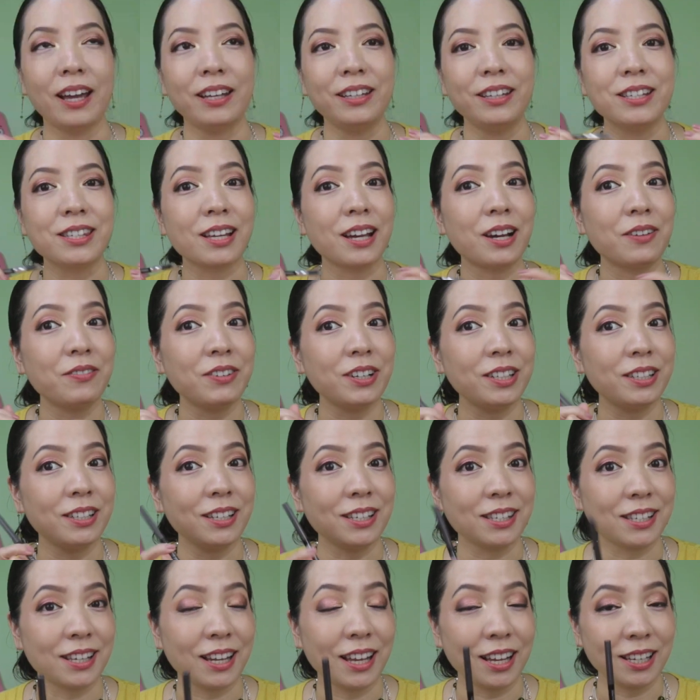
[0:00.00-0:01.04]
I discovered
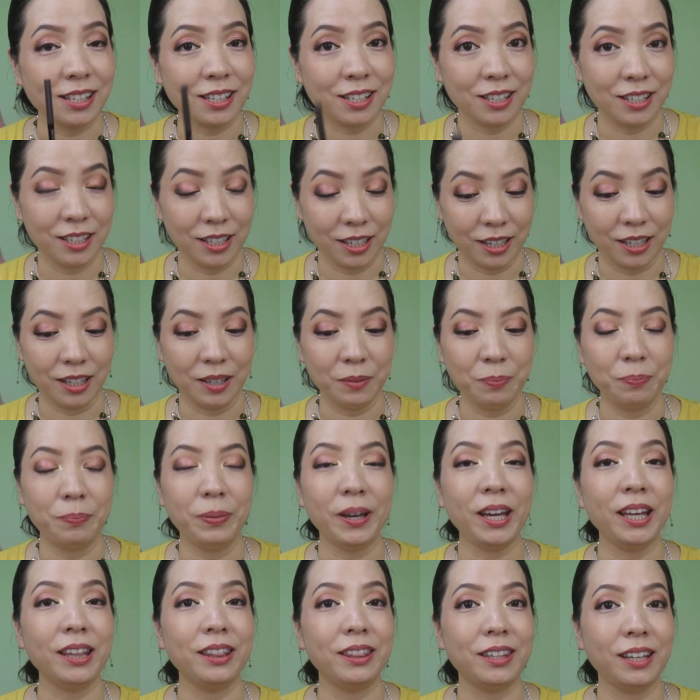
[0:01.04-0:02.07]
this last year.
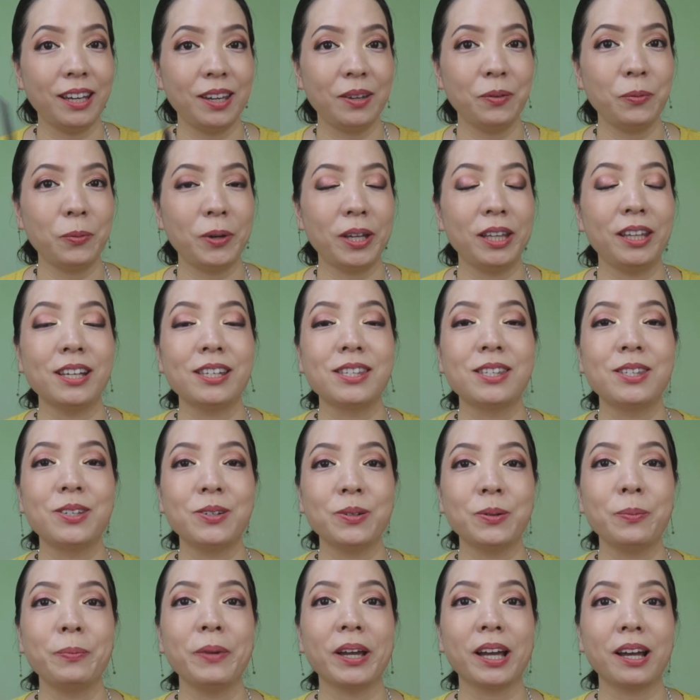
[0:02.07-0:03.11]
Back then, when there's
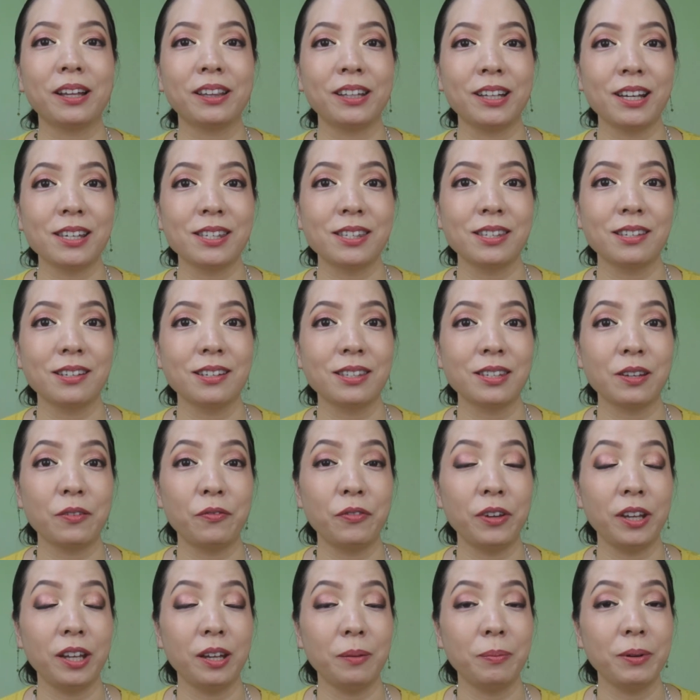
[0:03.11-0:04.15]
still makeup testers
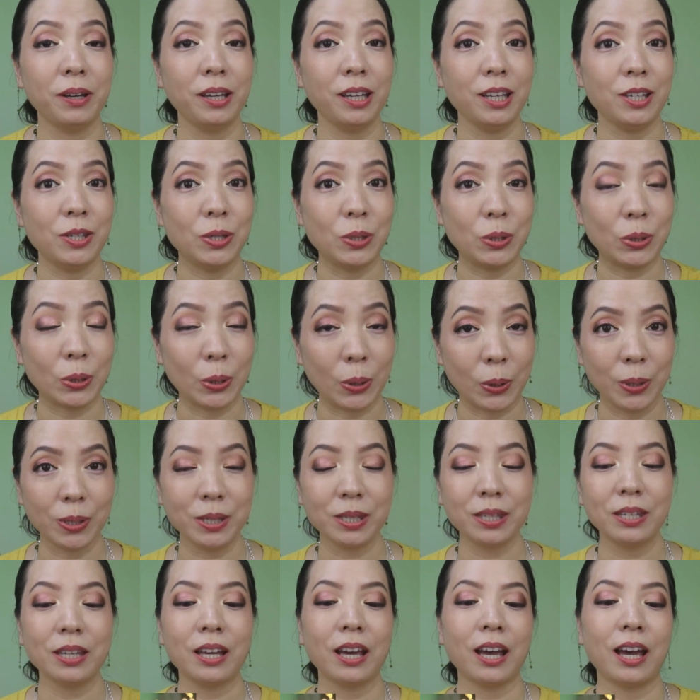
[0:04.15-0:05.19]
available in
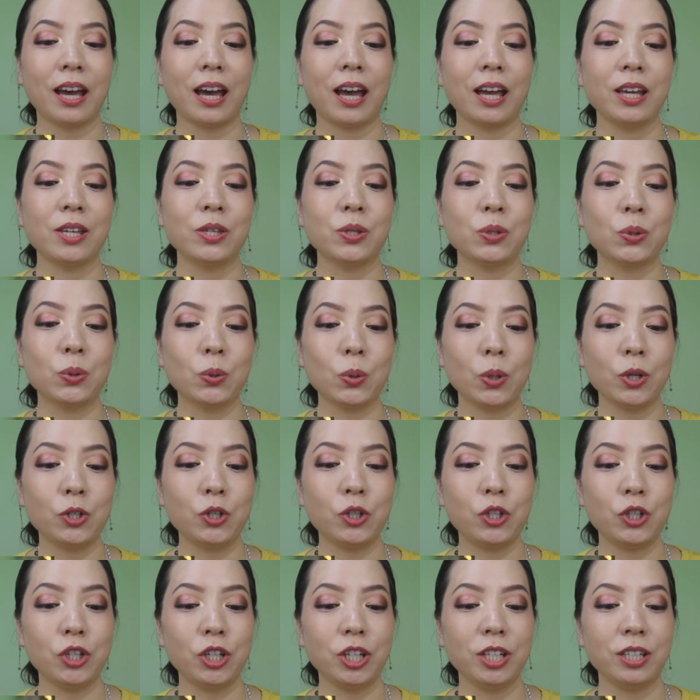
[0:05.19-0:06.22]
stores, I
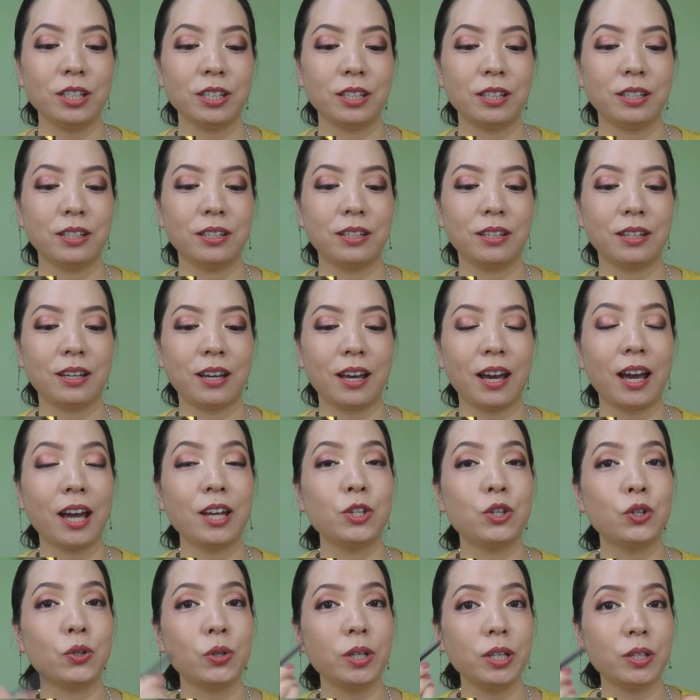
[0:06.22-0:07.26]
swatched it,
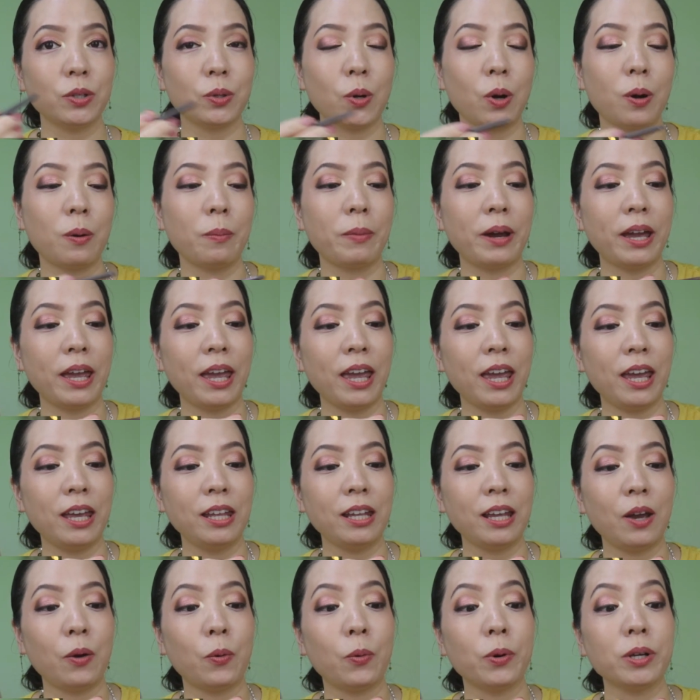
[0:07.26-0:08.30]
I drew it on my
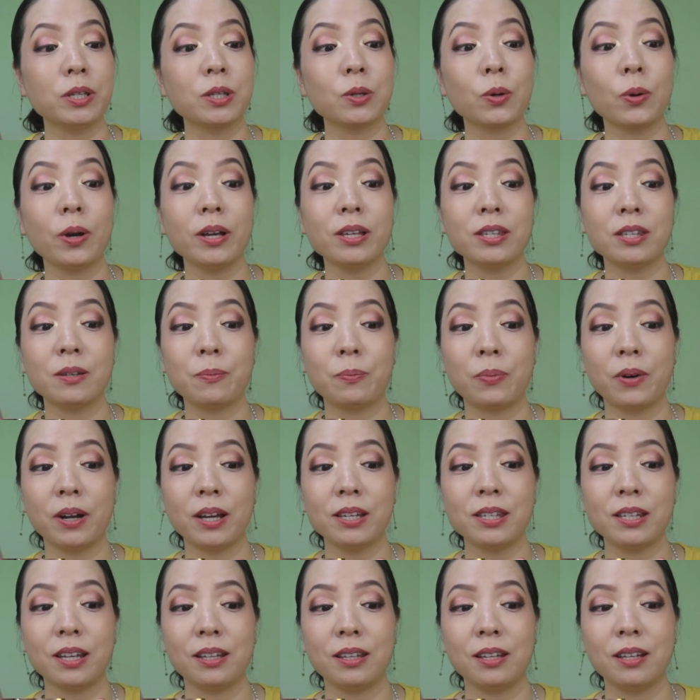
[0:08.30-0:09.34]
hand, and was quite
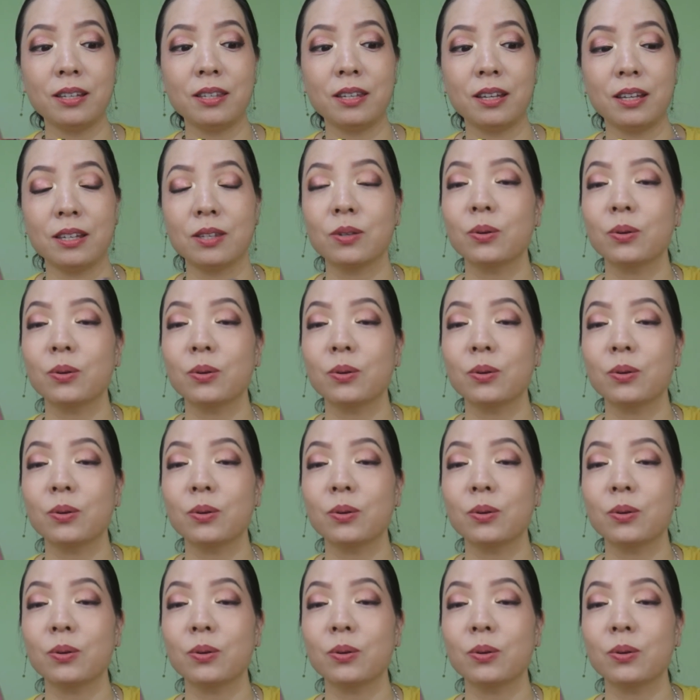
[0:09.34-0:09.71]
surprised that this